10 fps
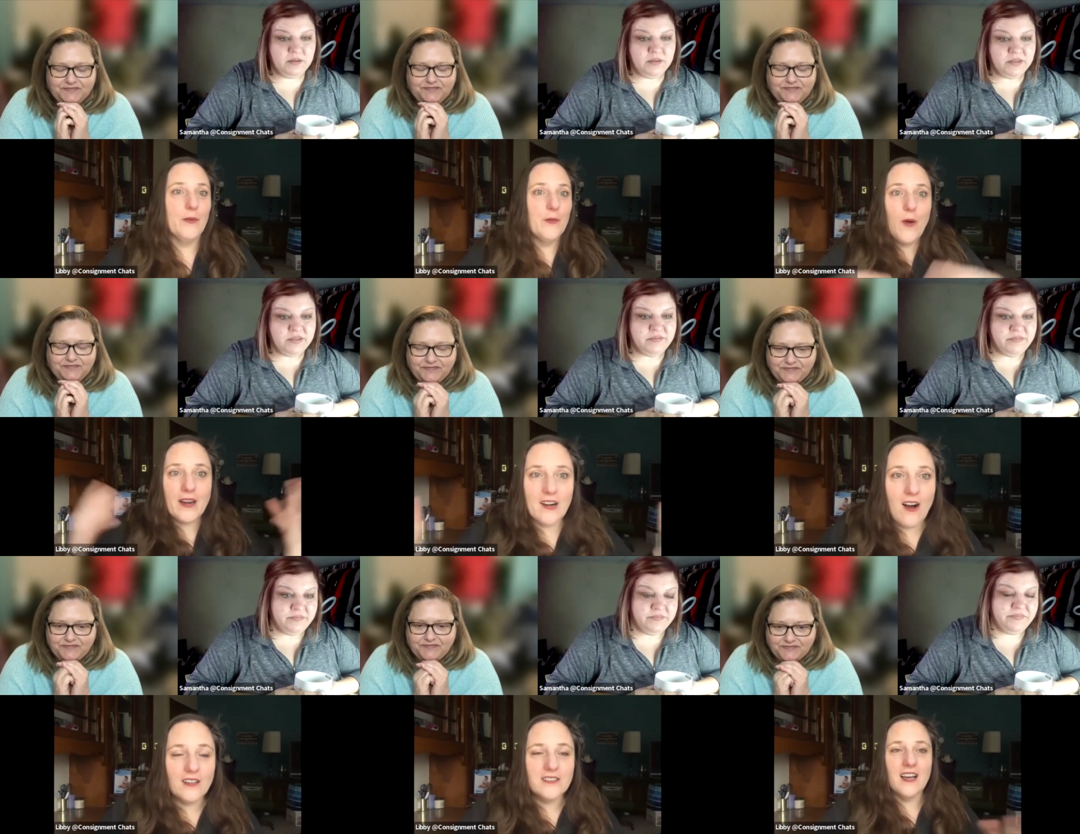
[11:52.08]
Speaker 1: We want it
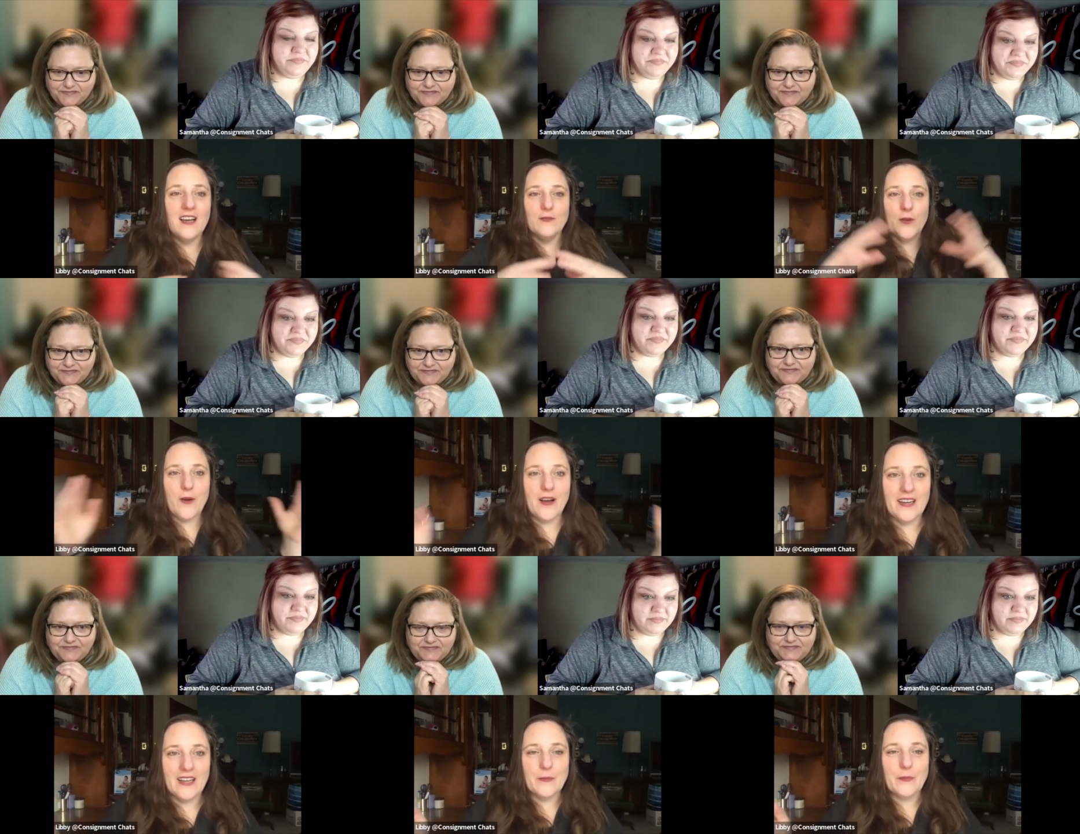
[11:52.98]
all done. We want
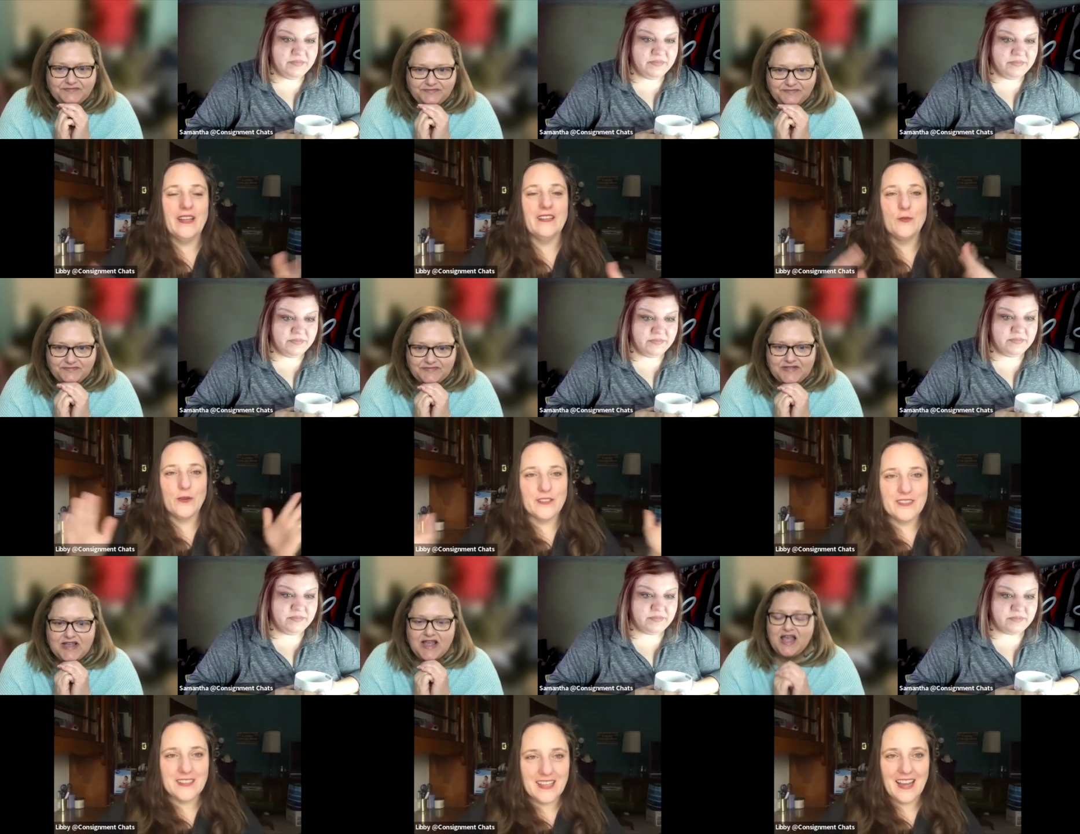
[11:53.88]
it, but tortoise
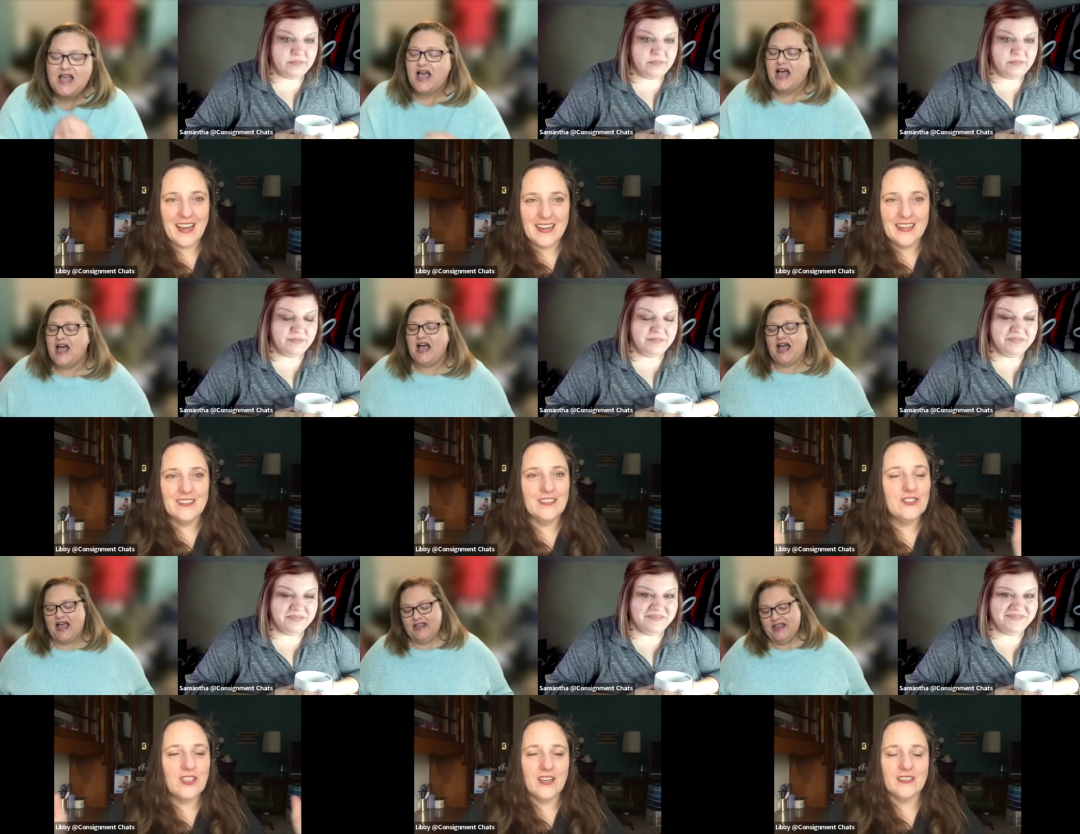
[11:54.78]
in the hare, you
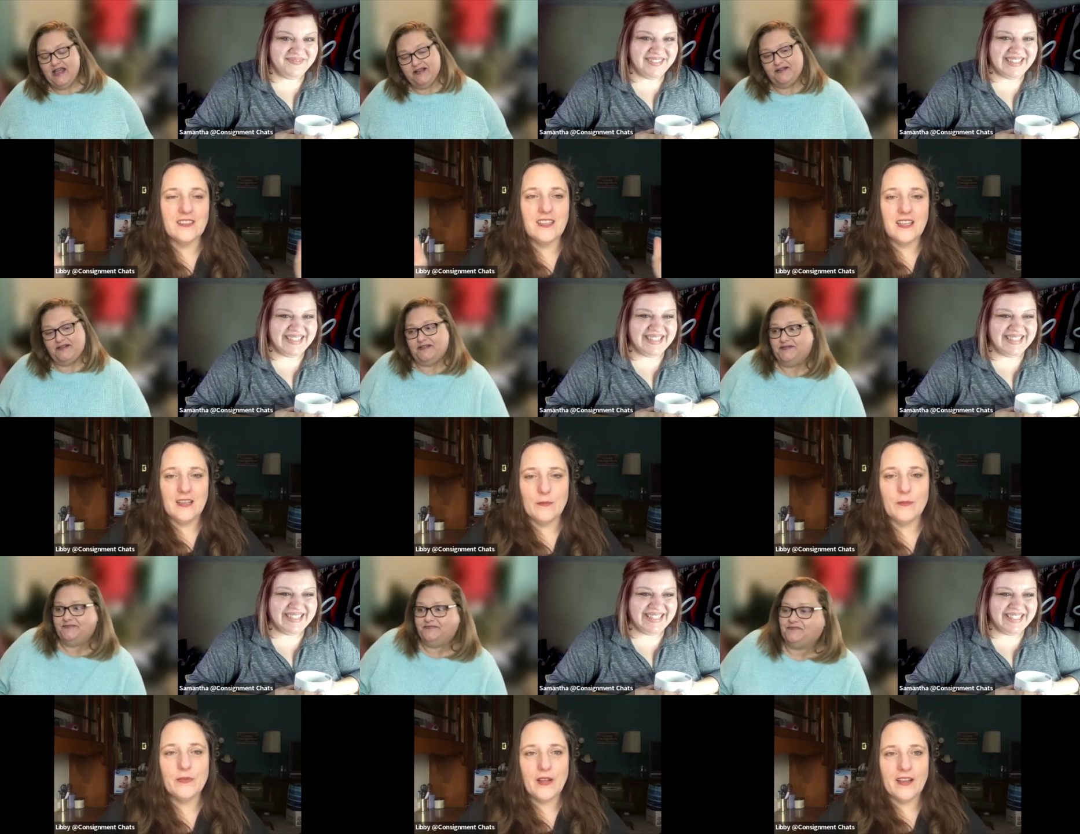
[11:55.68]
just yeah. keep
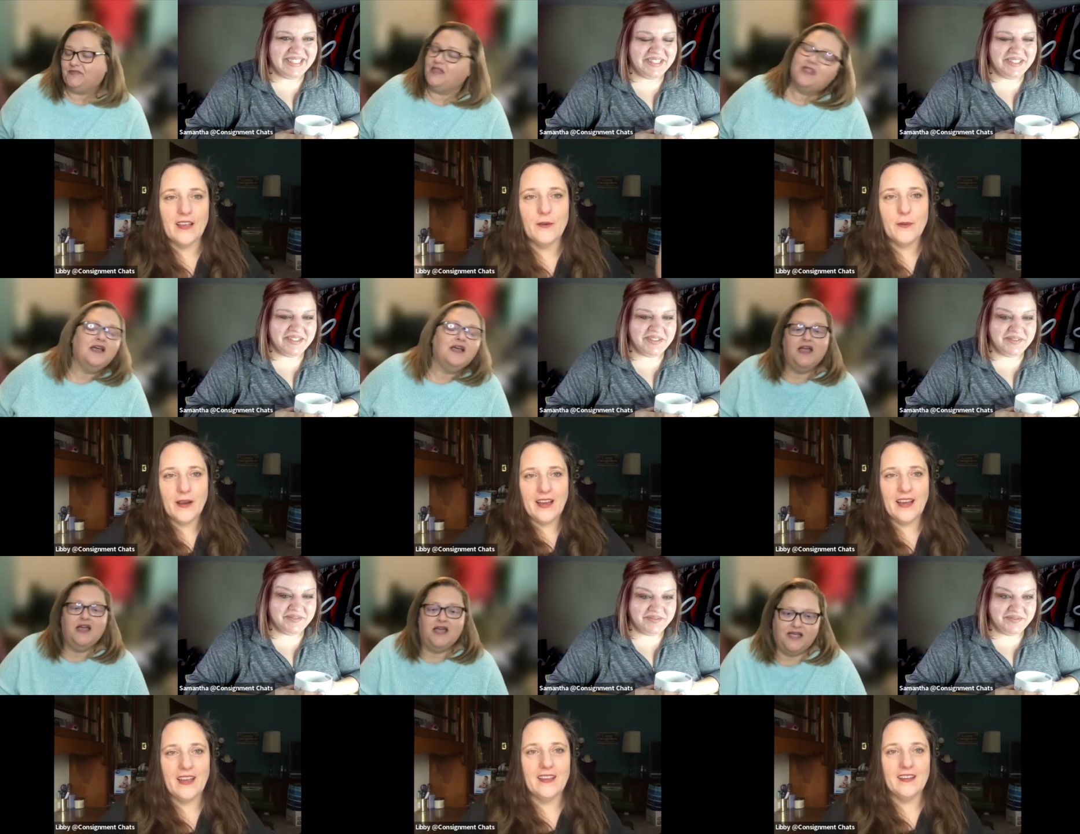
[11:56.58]
plugging
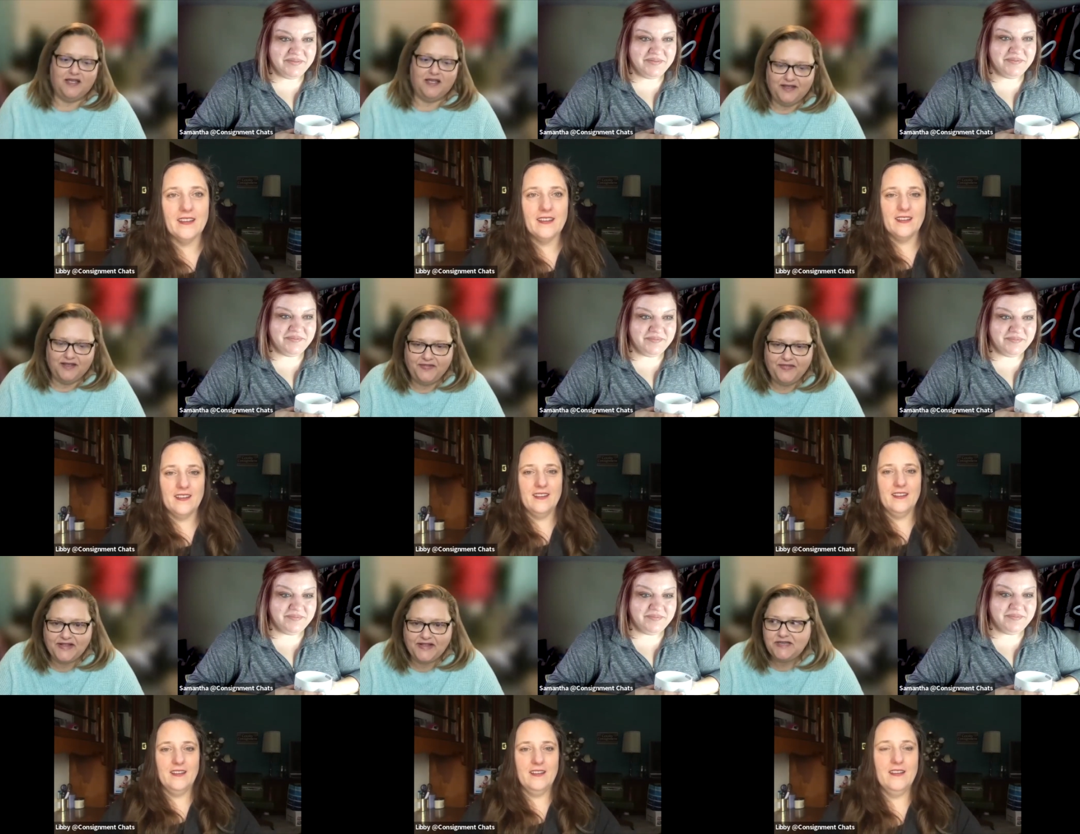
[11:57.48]
away.
Speaker 2: And
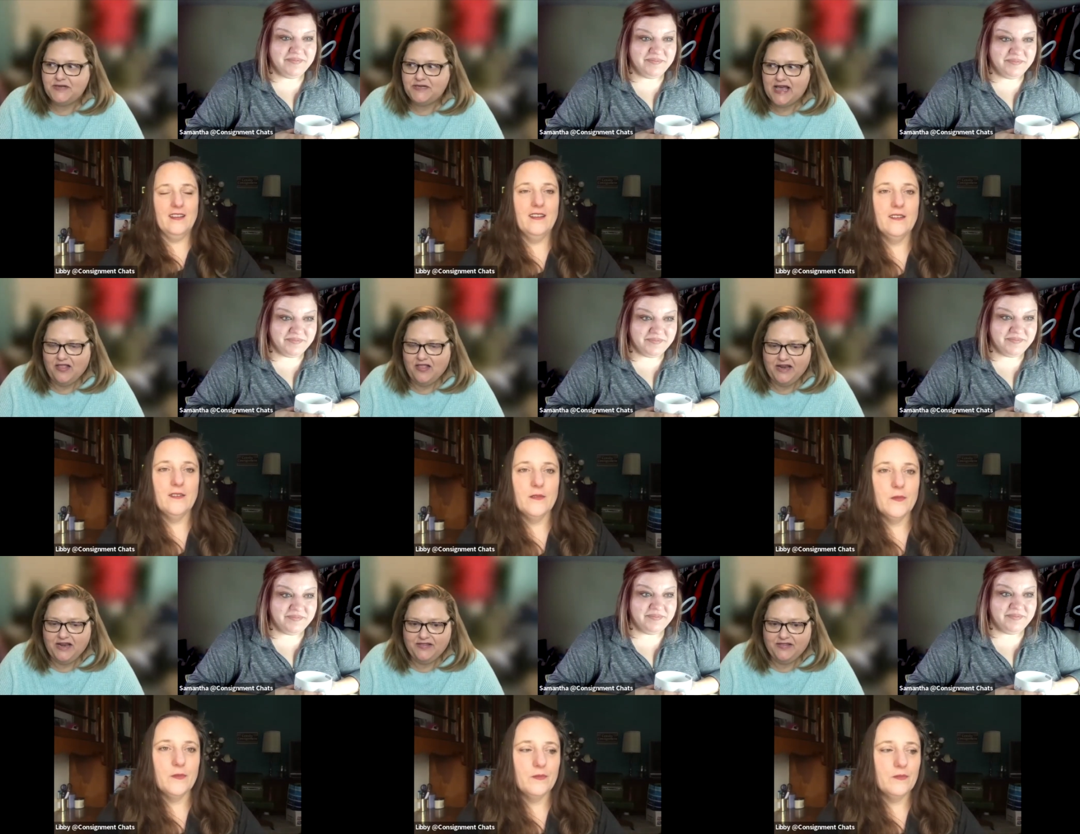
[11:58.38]
that's a
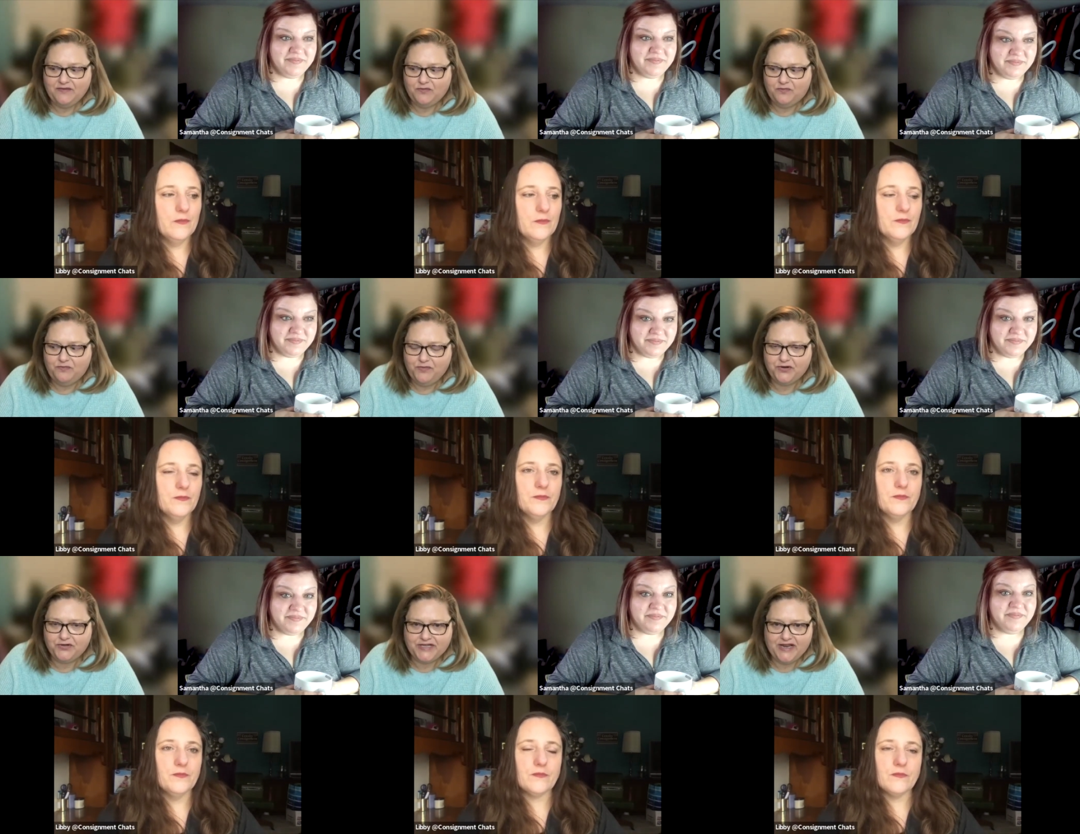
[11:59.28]
mentality that
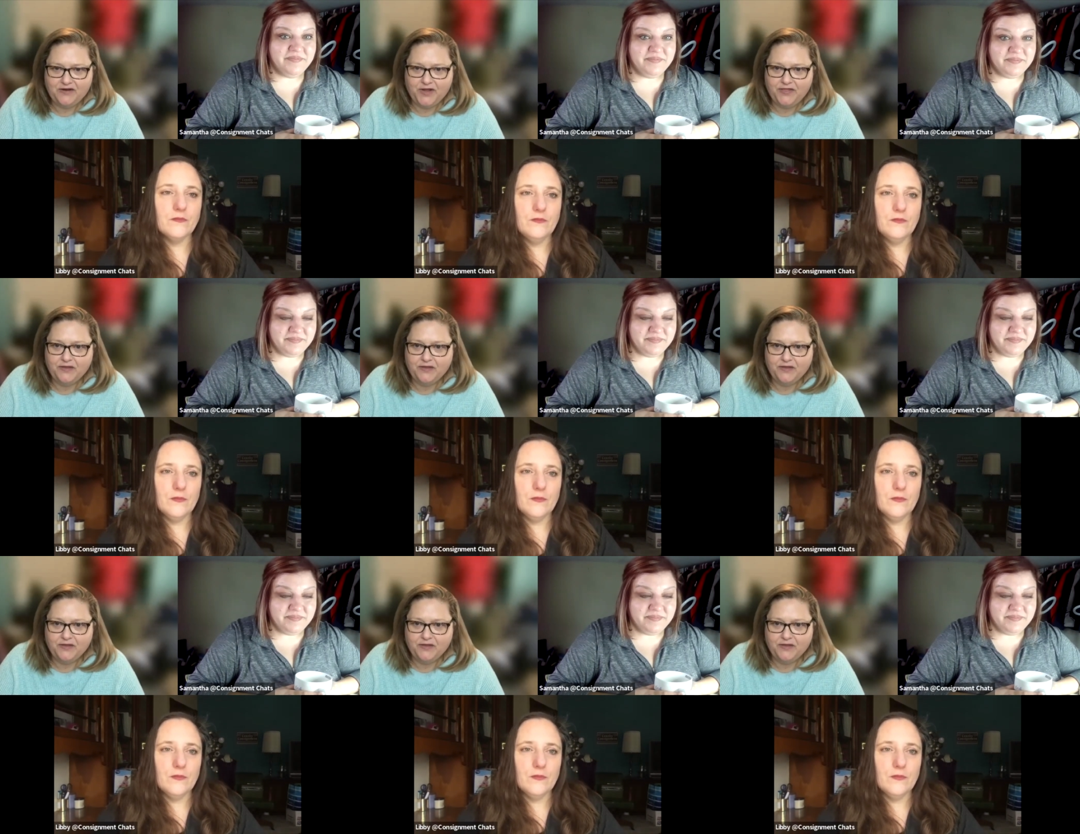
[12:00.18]
you're saying in the